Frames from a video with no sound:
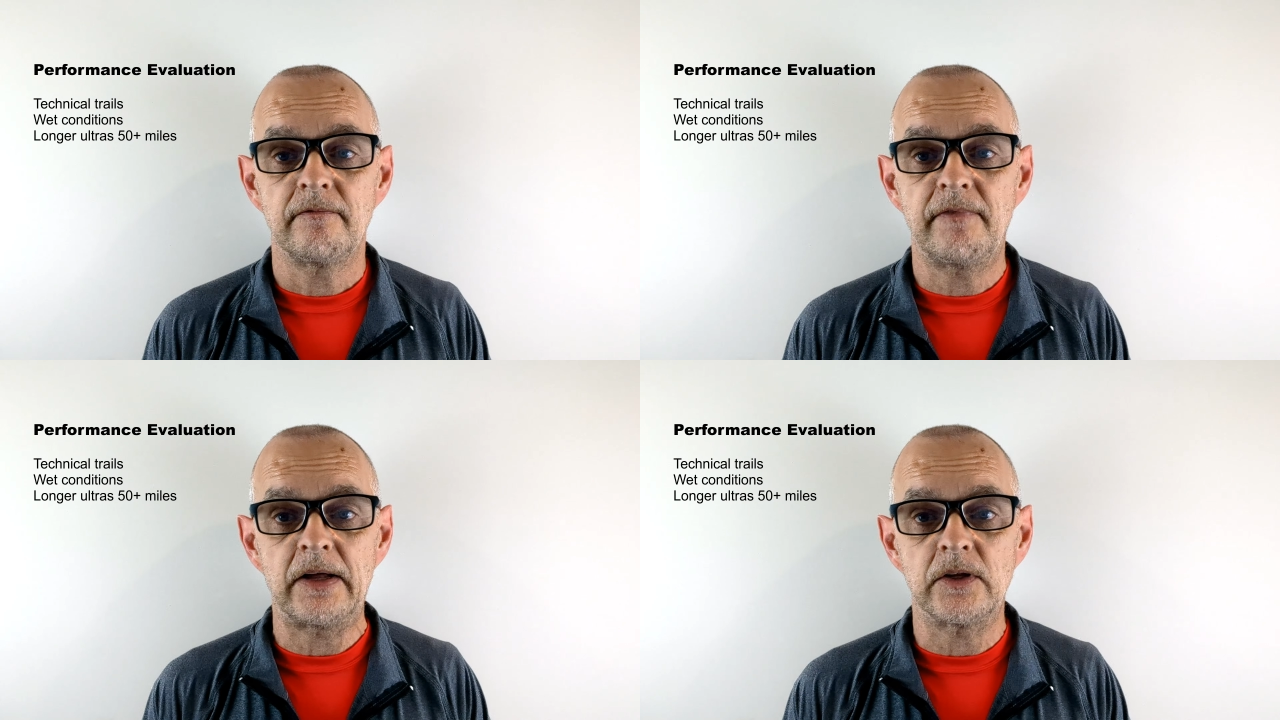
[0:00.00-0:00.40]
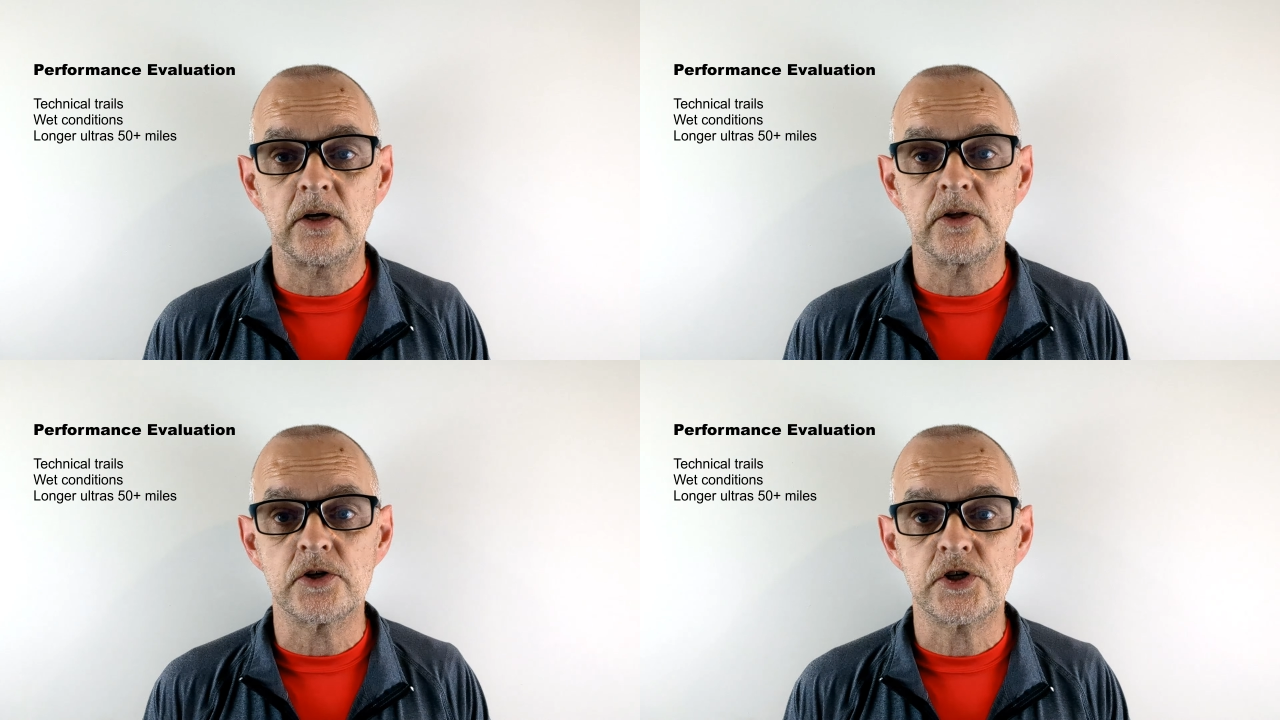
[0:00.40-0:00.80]
found
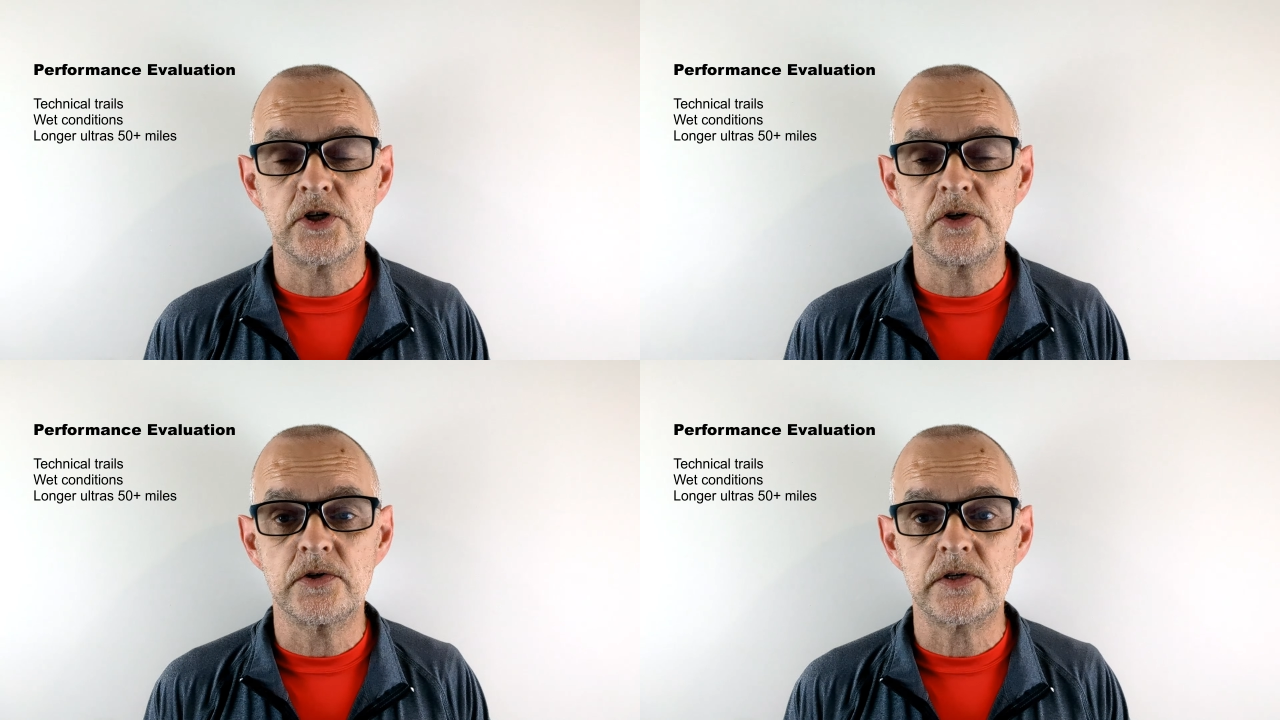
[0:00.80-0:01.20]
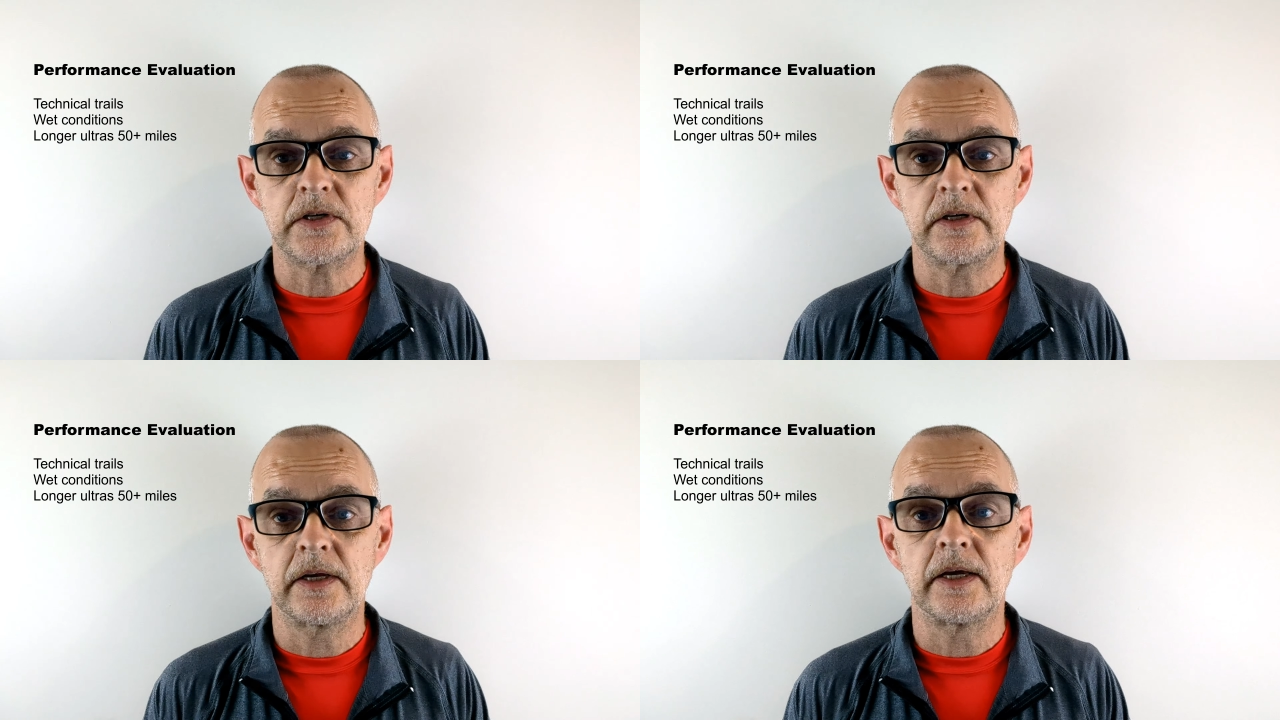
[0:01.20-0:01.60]
on those
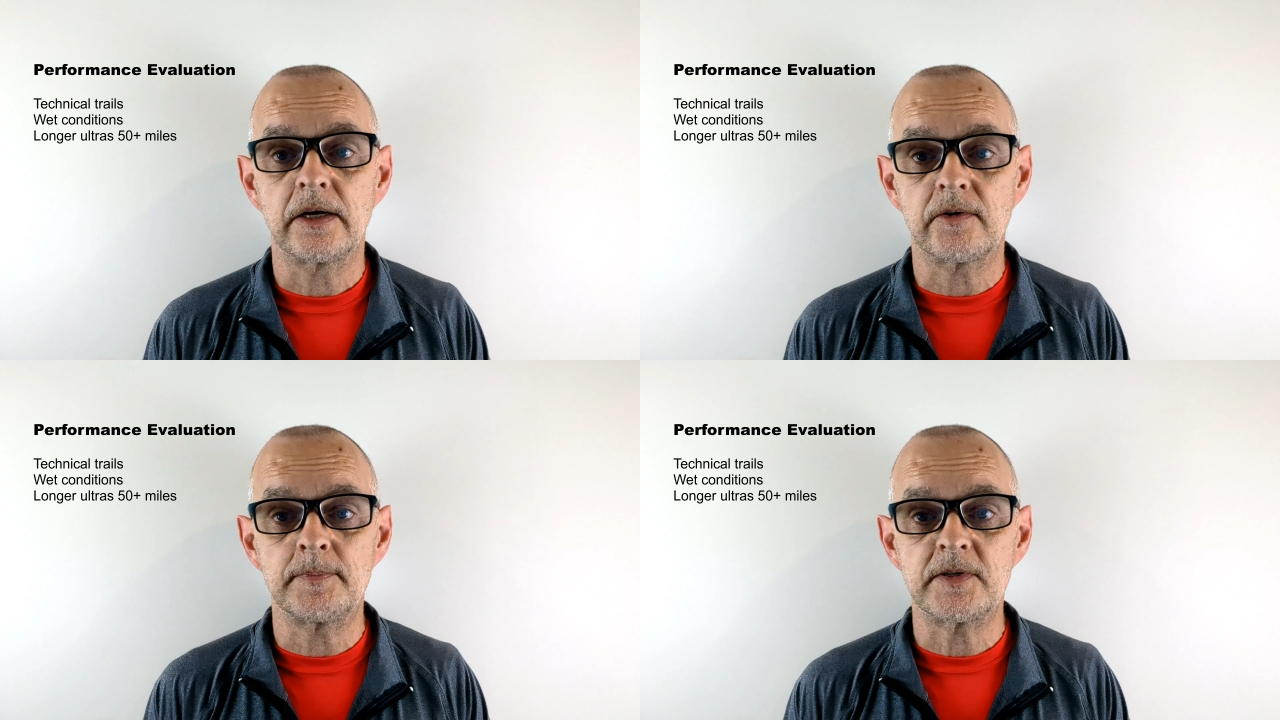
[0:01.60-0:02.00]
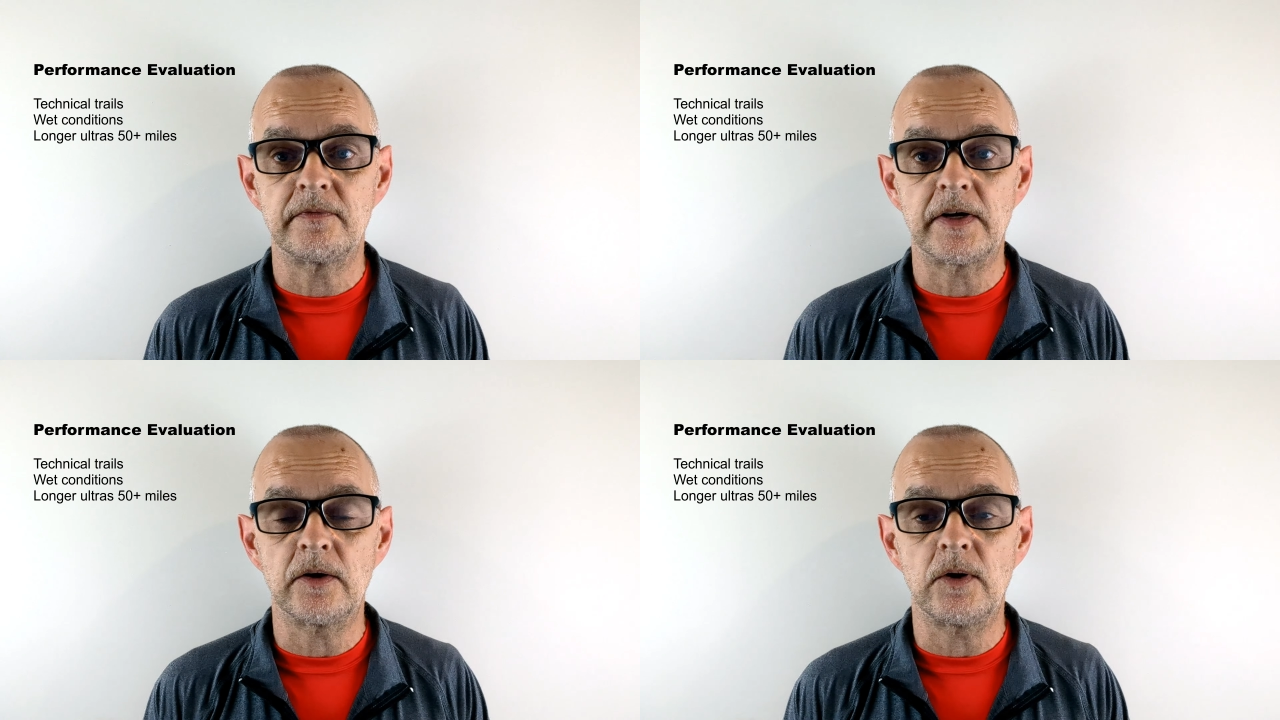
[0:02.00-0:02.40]
shoes grips
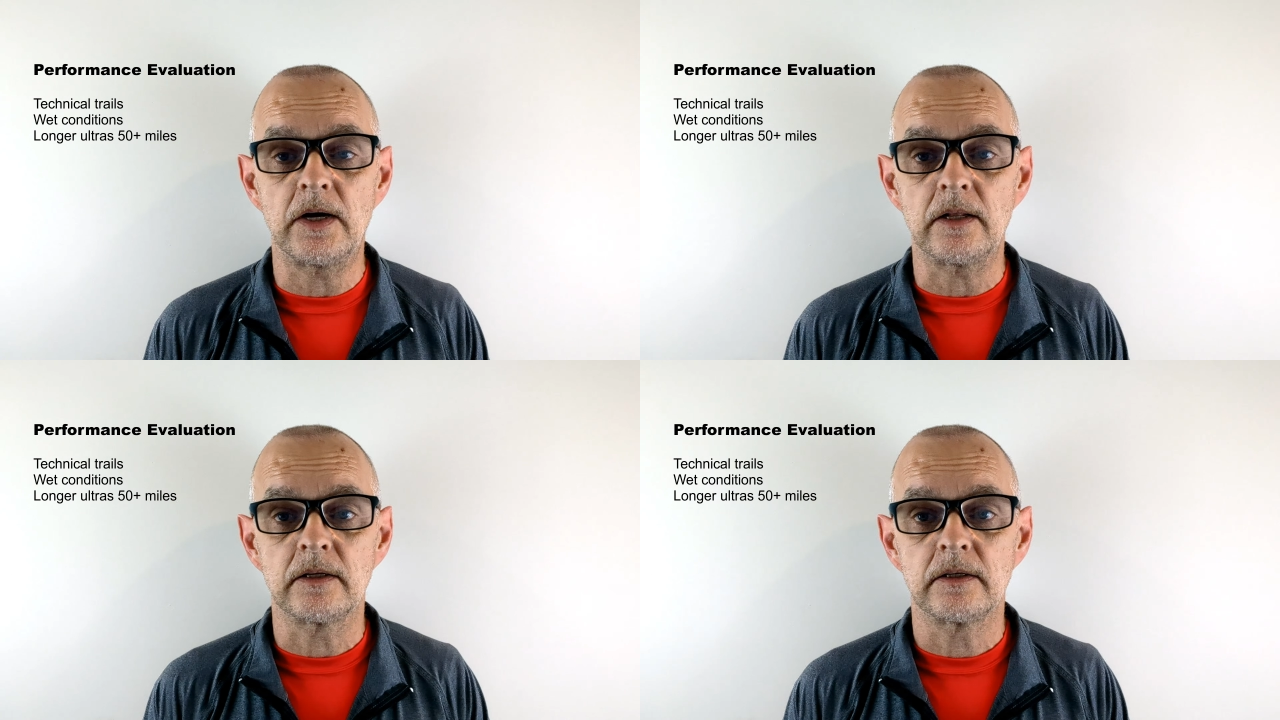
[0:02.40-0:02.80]
very well.